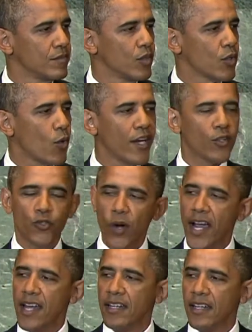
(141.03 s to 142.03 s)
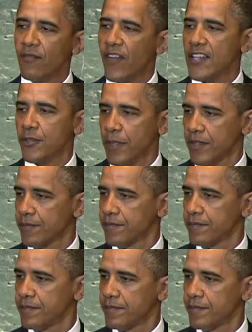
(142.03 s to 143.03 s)
with greater trade and investment,
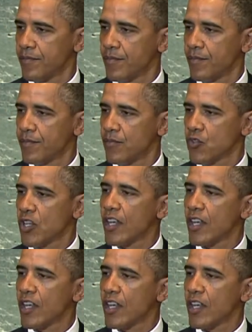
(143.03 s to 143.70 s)
so